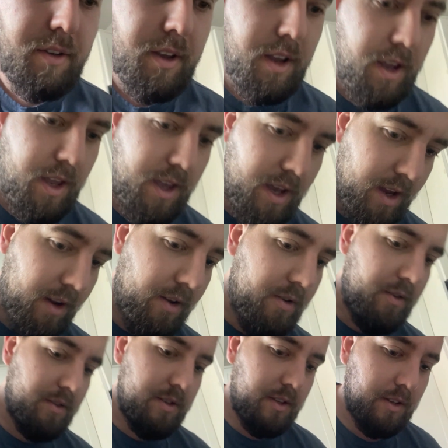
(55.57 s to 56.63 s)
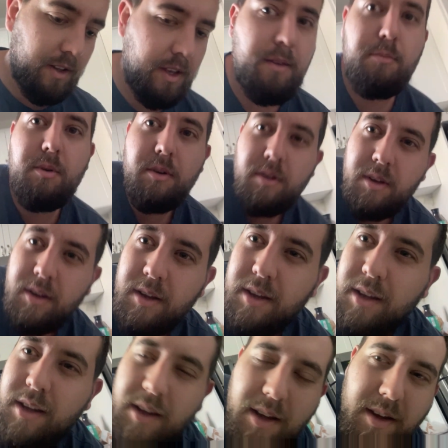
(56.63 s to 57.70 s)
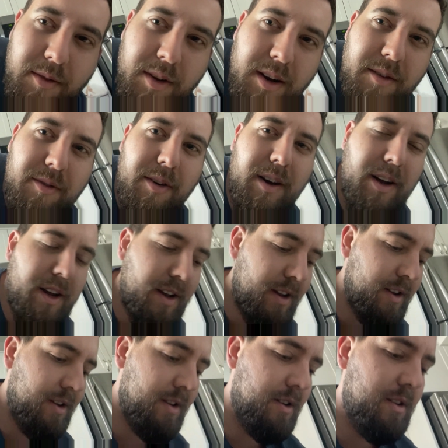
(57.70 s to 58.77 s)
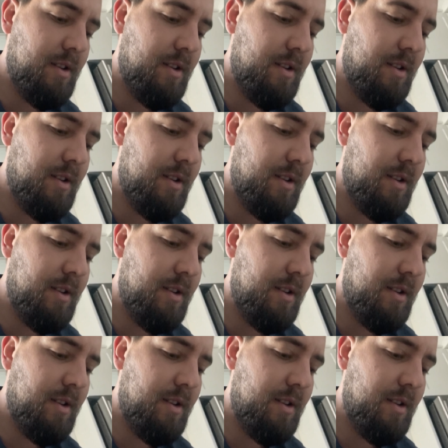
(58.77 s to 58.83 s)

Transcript: like I get good sleep, even if I